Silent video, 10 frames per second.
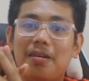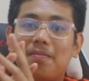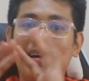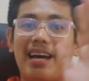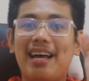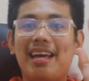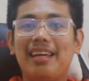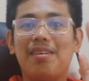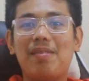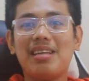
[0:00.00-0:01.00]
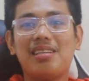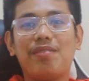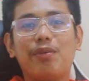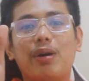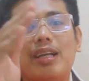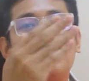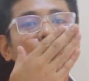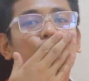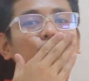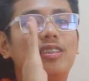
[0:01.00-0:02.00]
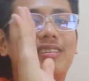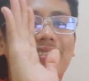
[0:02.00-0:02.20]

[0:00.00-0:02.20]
Bye! God bless everyone!